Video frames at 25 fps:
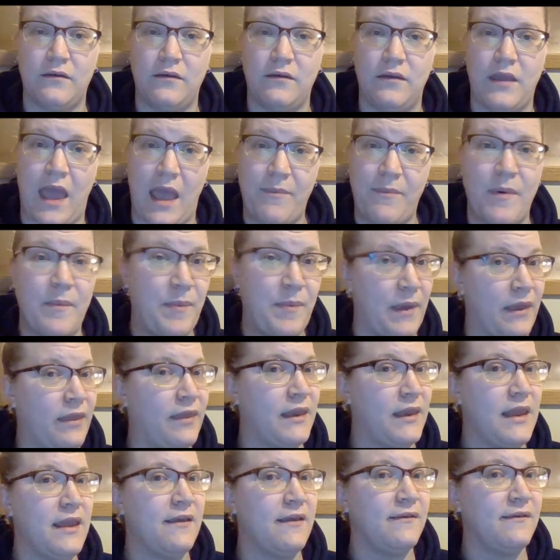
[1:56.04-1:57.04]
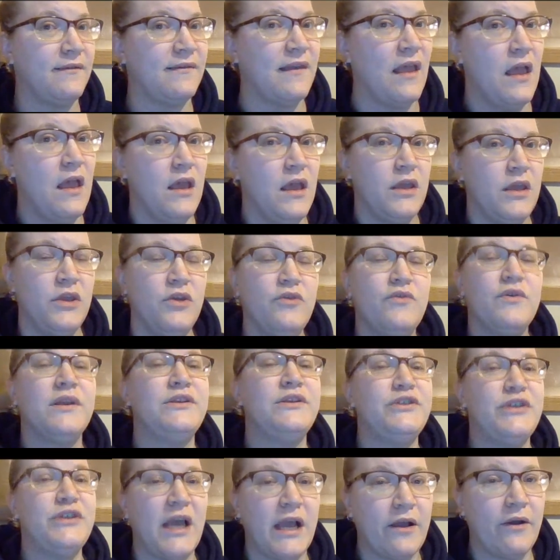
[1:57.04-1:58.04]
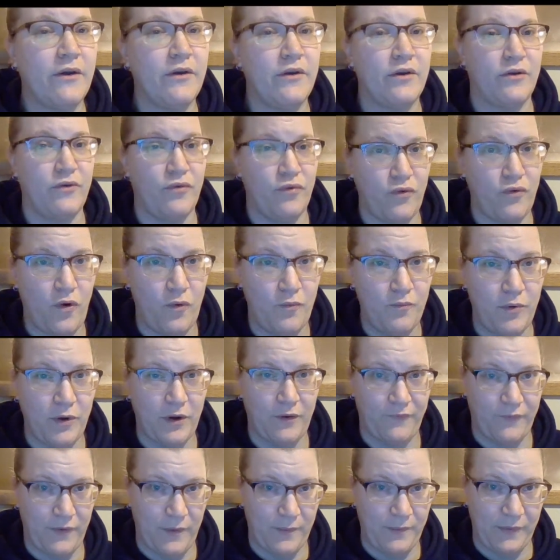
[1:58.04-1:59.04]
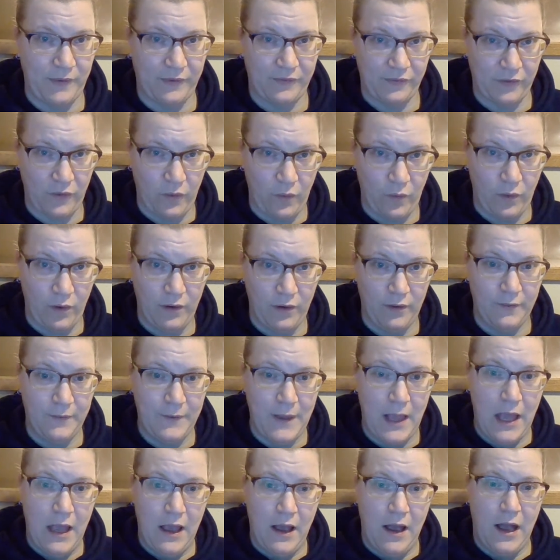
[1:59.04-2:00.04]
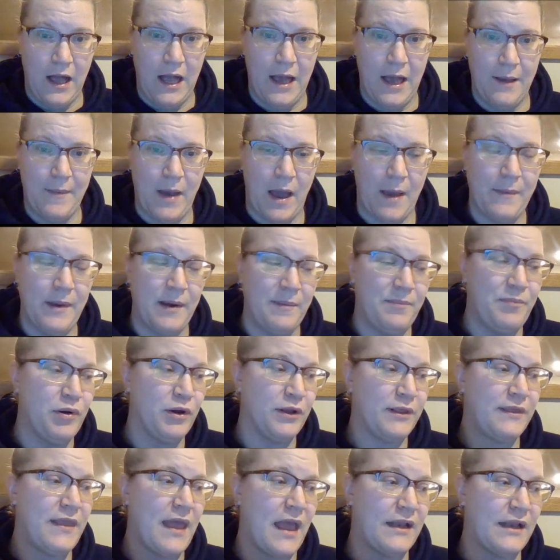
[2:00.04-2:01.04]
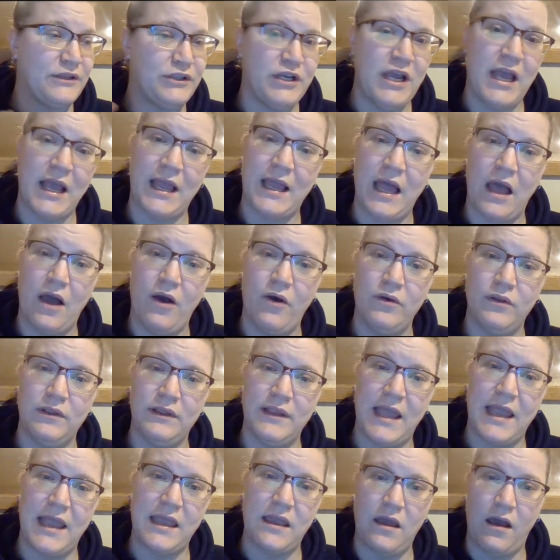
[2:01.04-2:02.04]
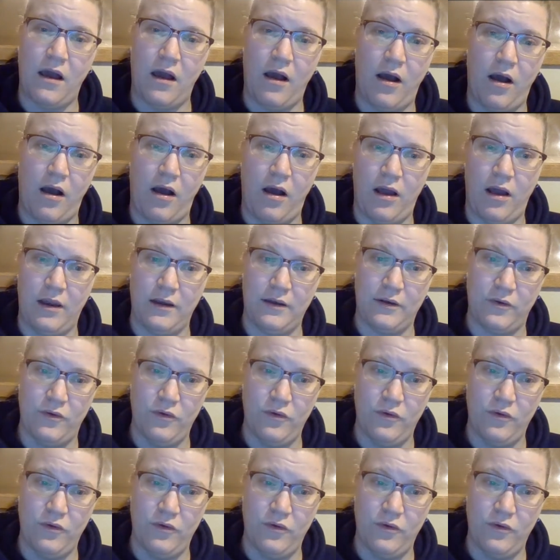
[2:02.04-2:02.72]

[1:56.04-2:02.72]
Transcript: capabilities, you can check out a Chromebook from the school. I'm going to put that checkout link on